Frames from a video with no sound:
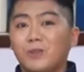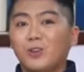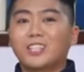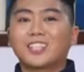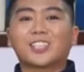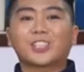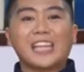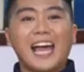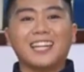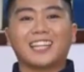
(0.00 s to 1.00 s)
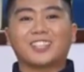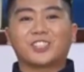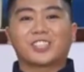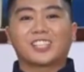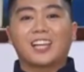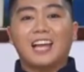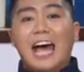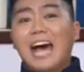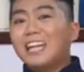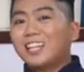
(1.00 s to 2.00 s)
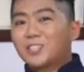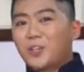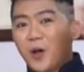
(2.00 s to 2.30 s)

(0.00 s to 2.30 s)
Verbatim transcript: musical challenge! Let's